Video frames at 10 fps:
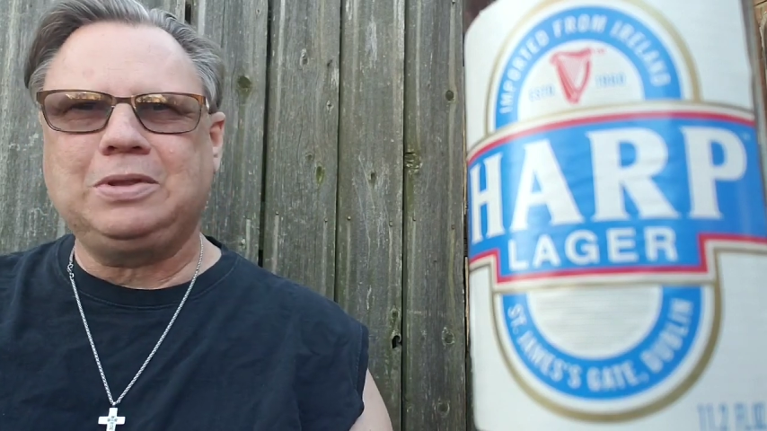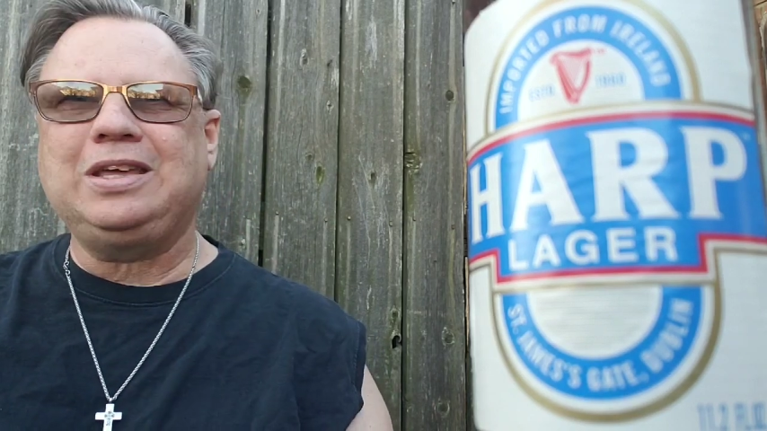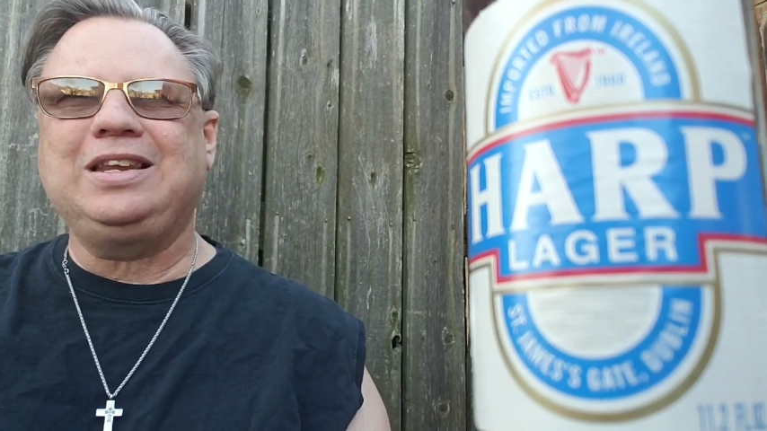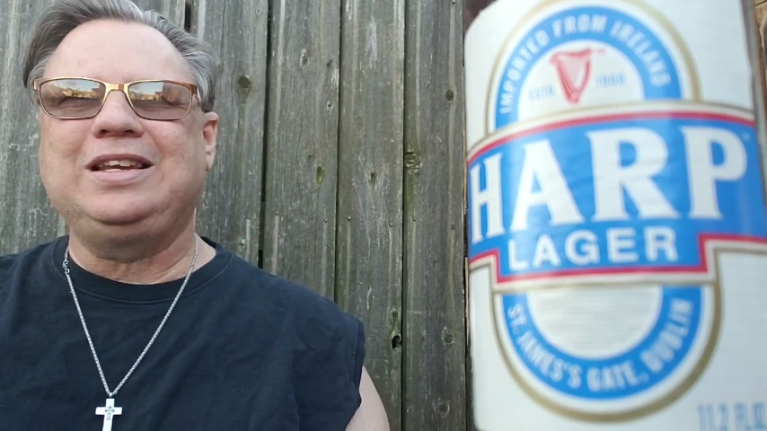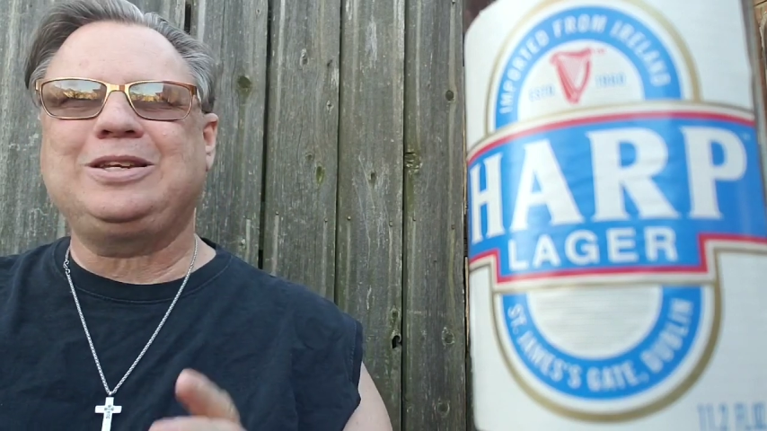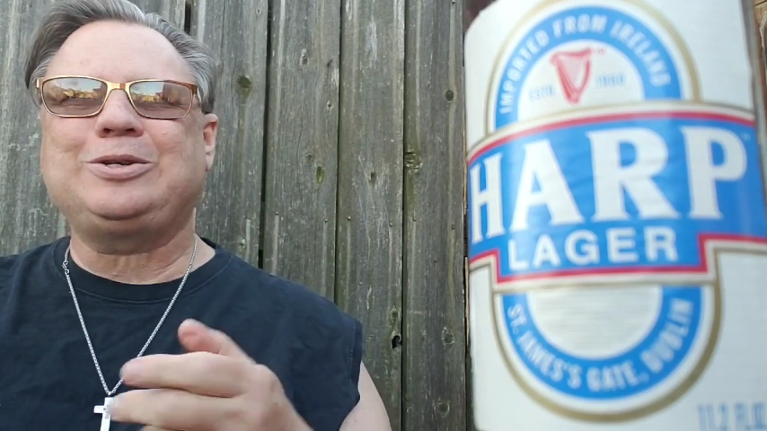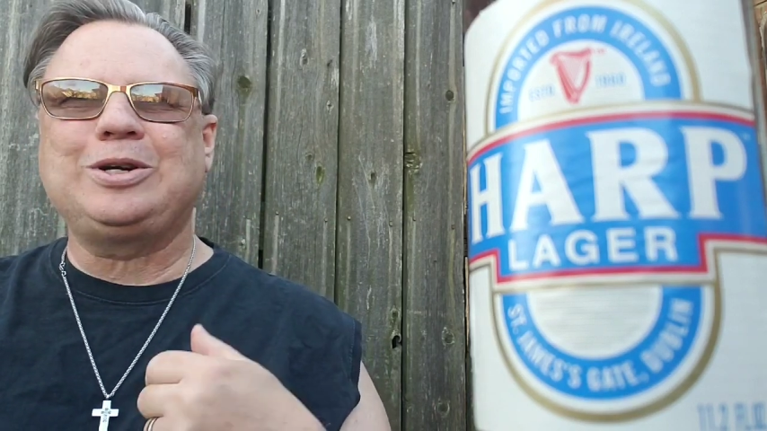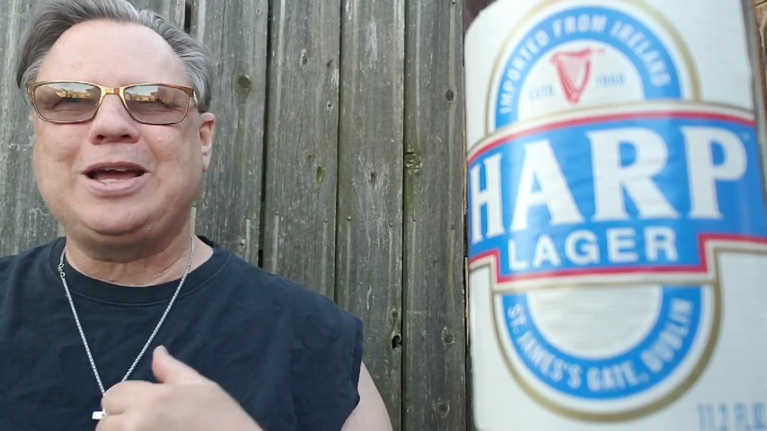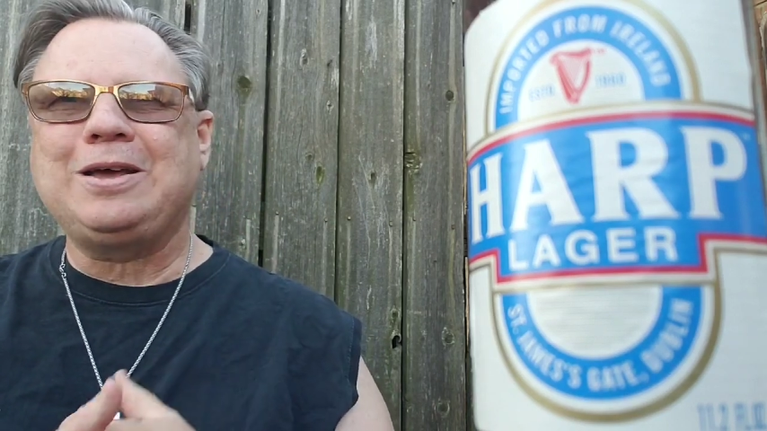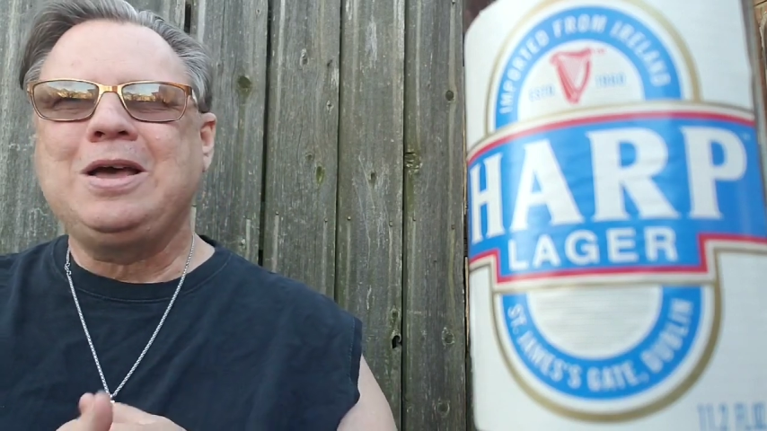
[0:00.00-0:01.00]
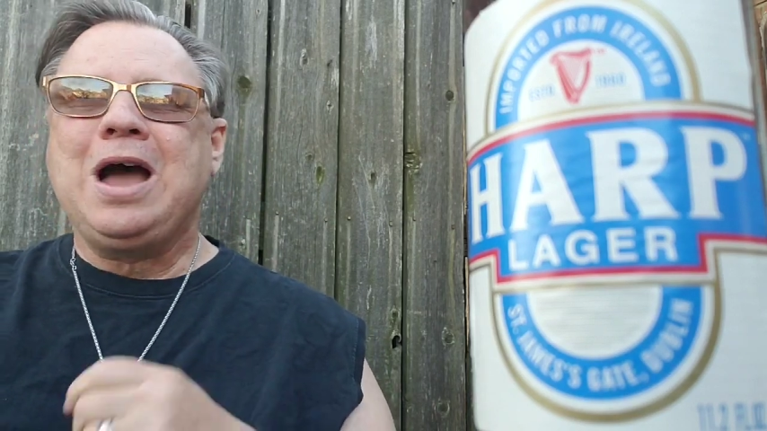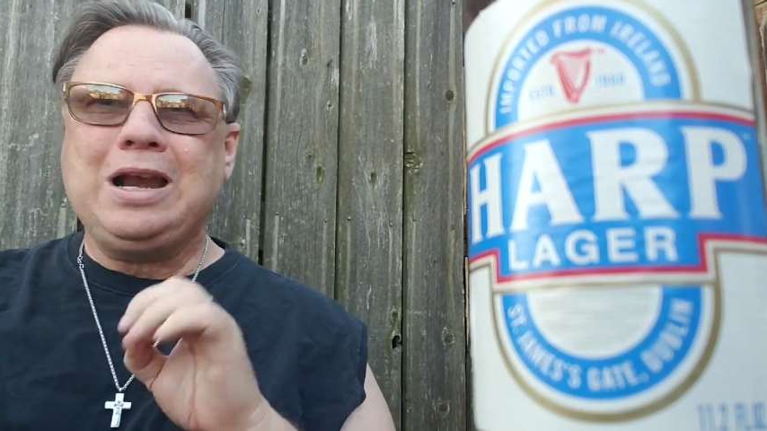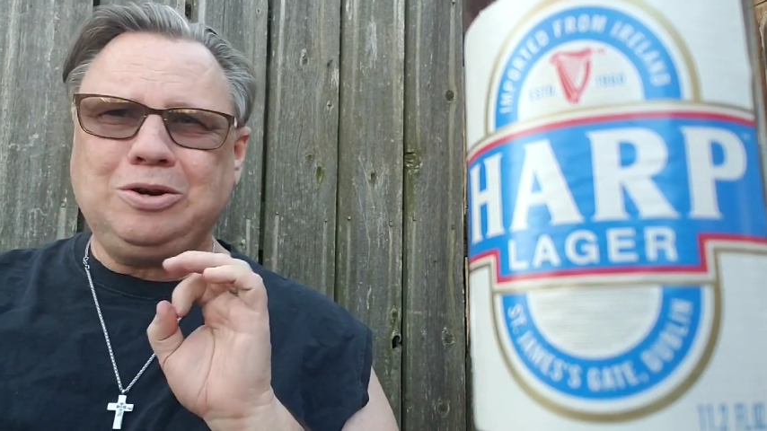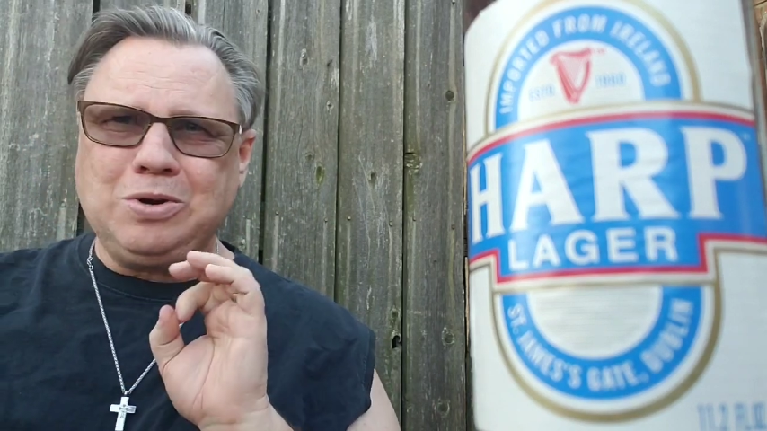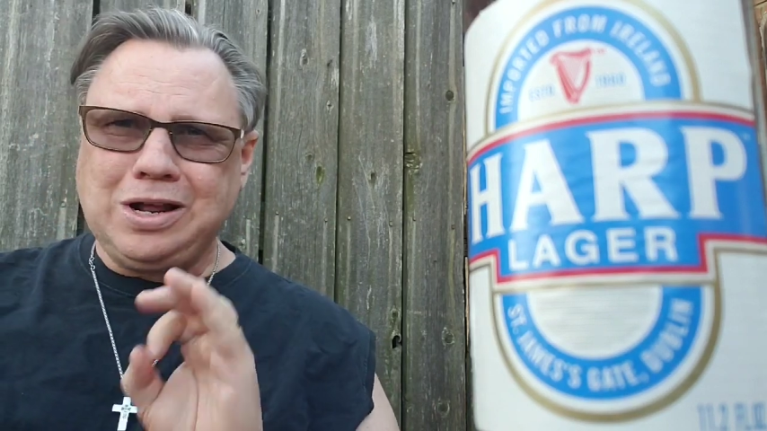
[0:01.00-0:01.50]
But yesterday,
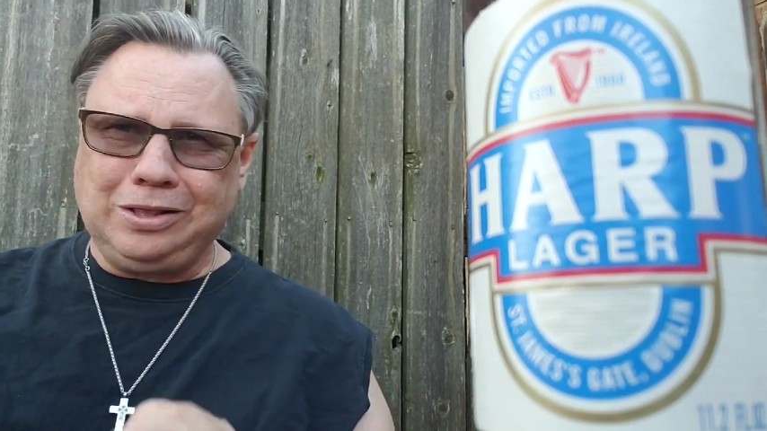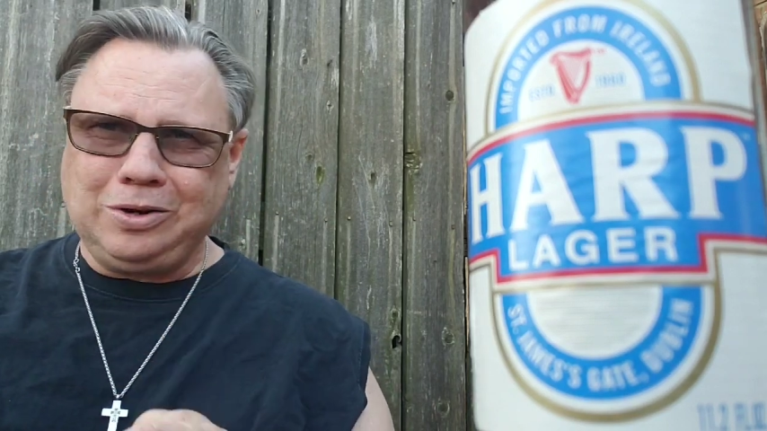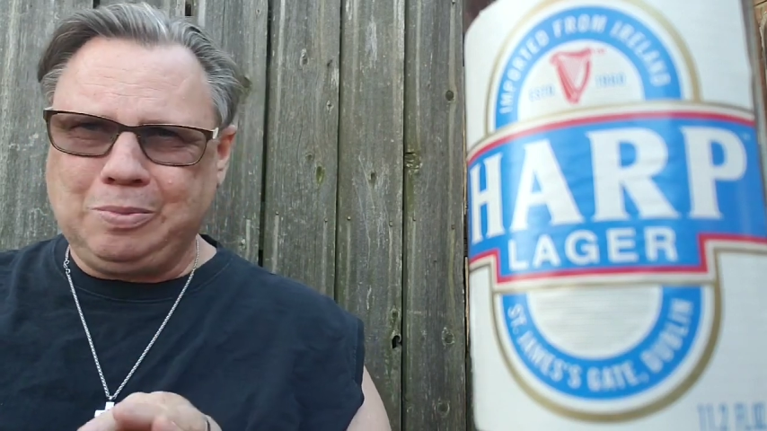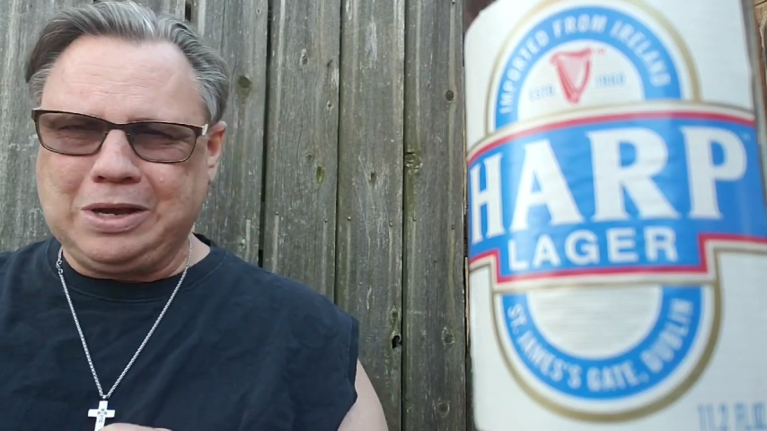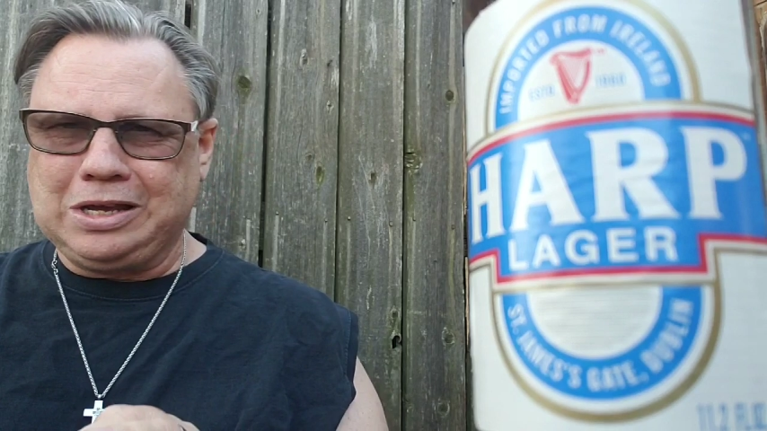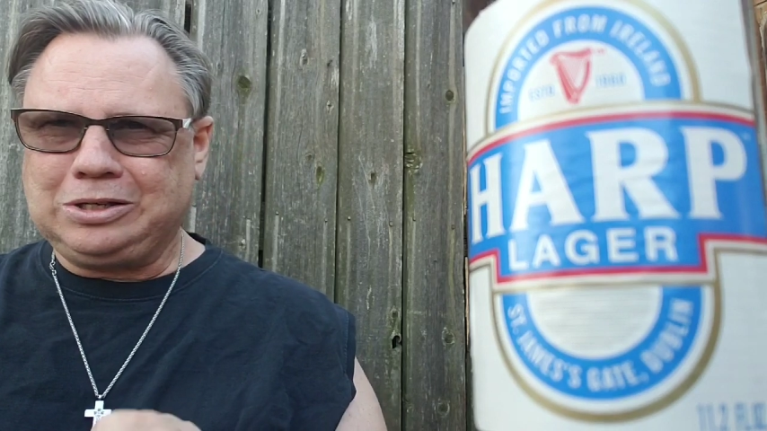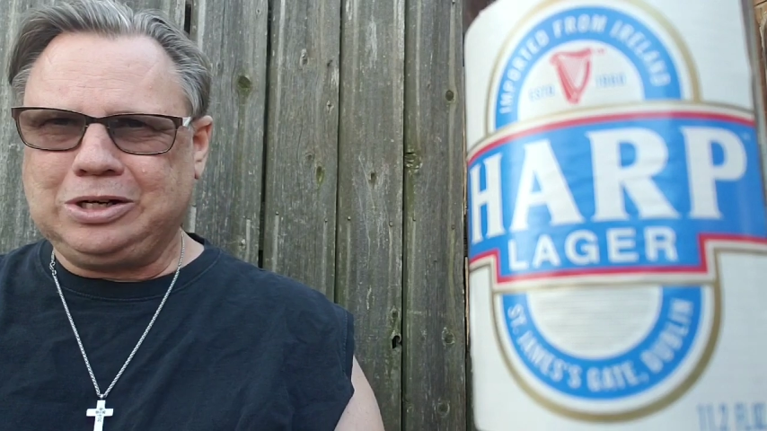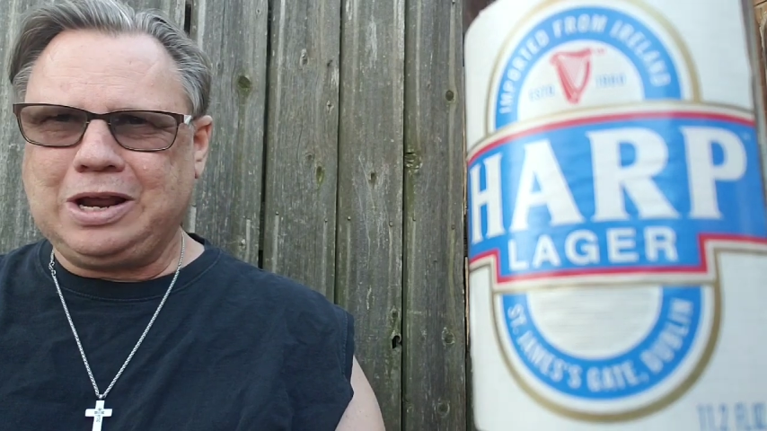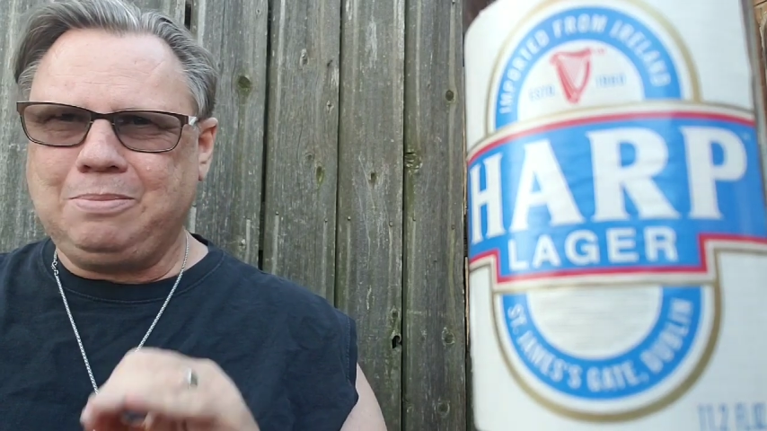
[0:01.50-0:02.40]
I did drink a little bit yesterday,